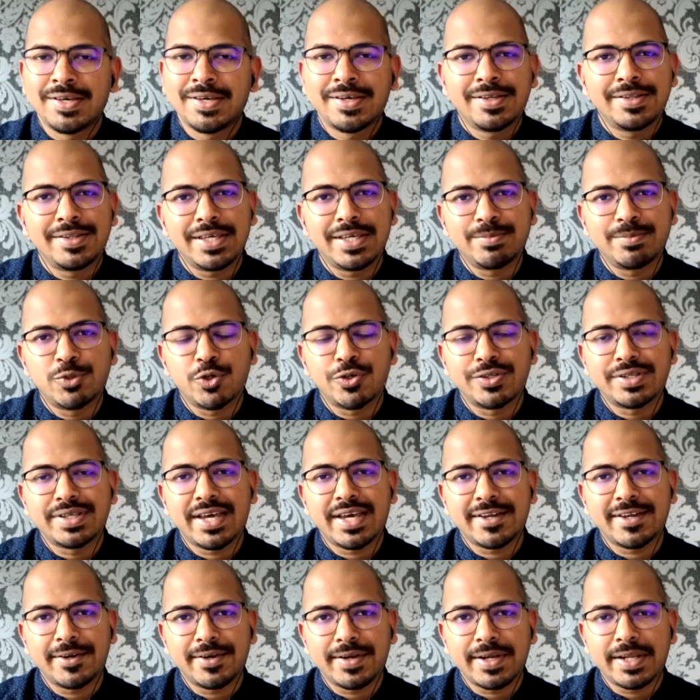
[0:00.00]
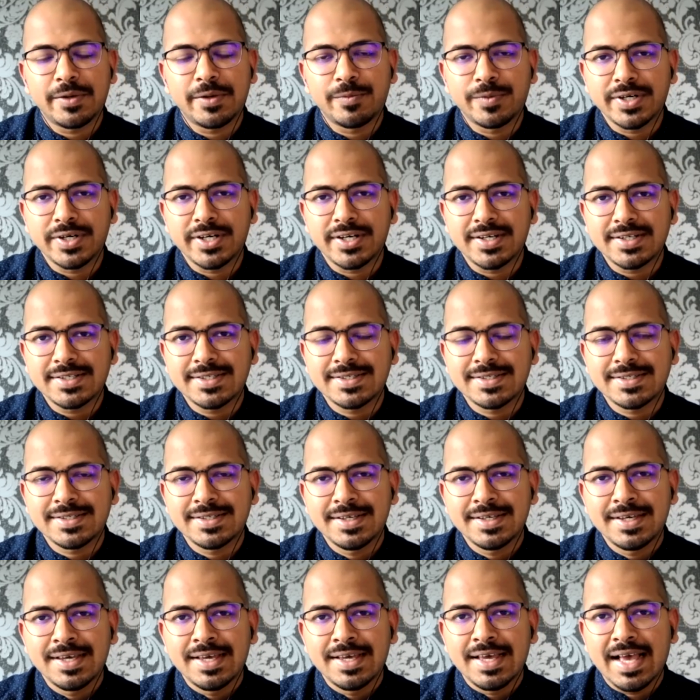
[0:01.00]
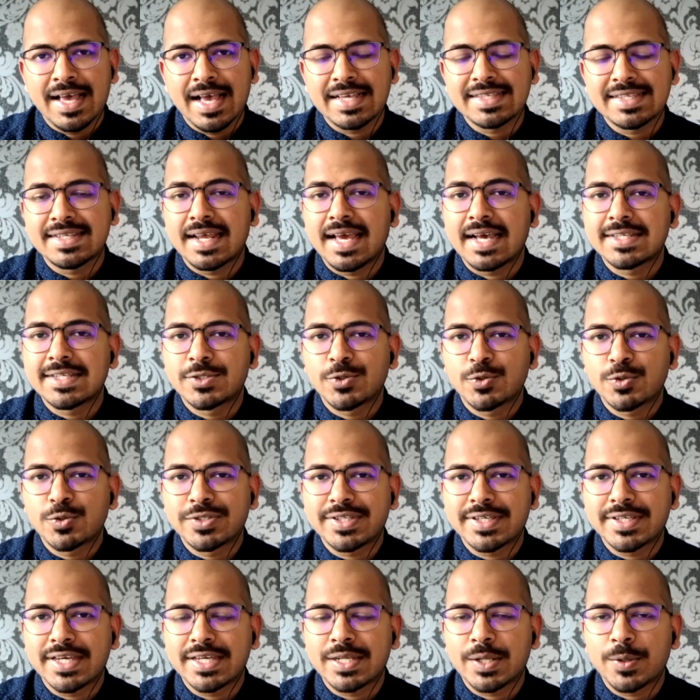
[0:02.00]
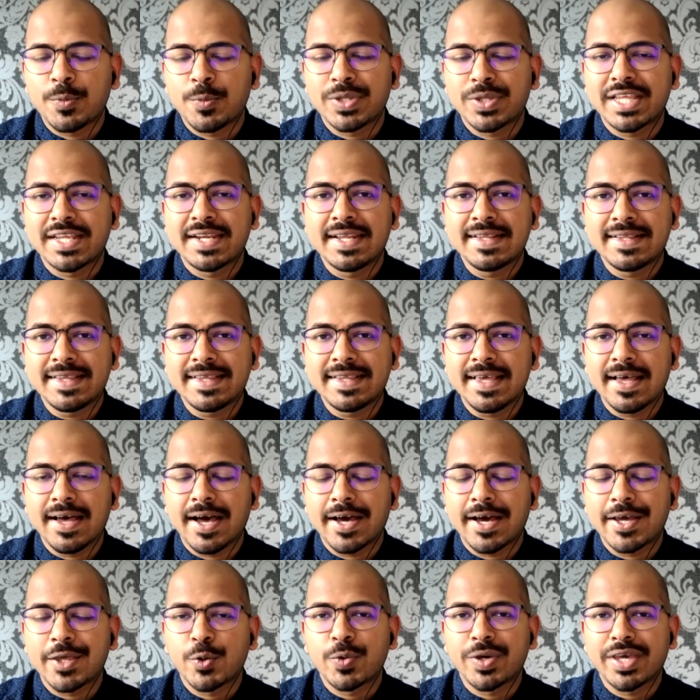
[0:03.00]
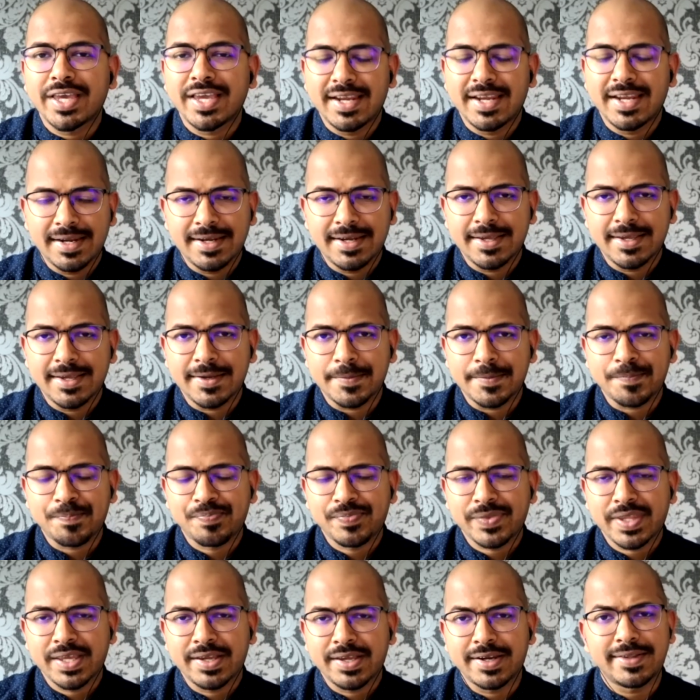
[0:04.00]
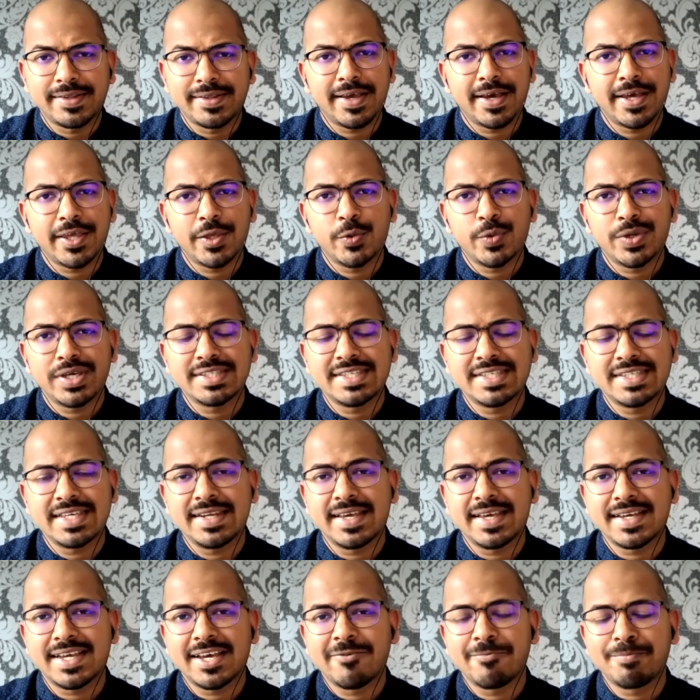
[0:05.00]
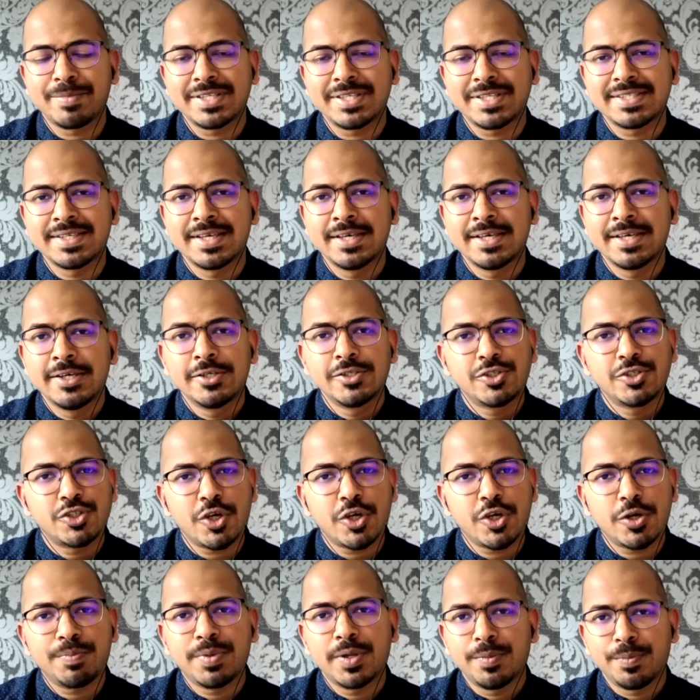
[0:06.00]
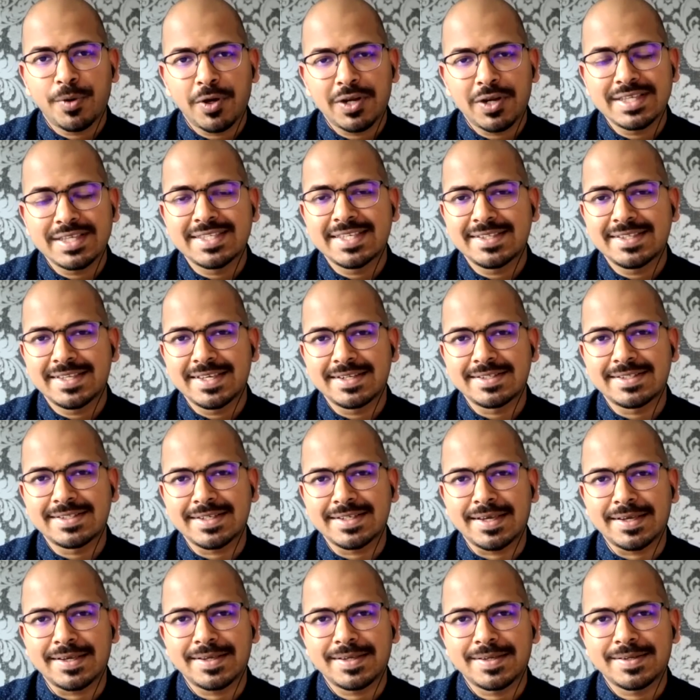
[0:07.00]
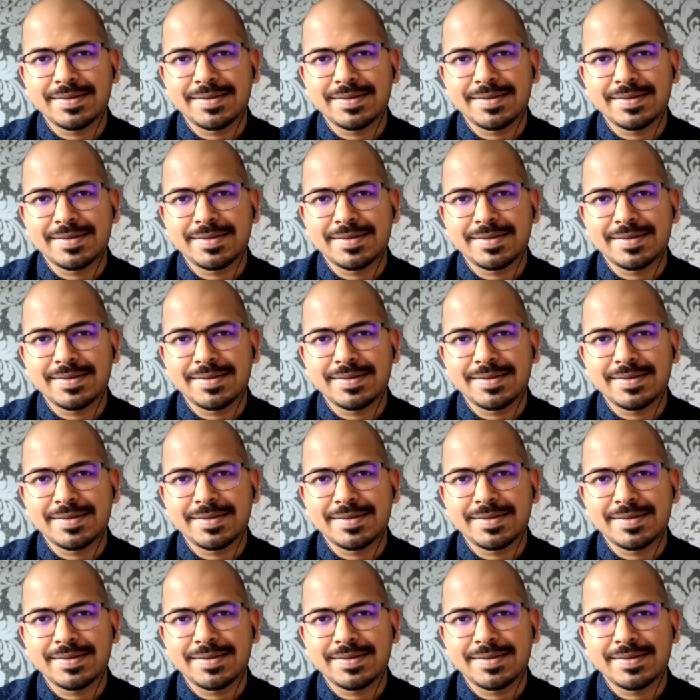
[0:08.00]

Deepjyot currently works as an associate with the NITI Aayog in India. NITI Aayog is India government's top policy think tank.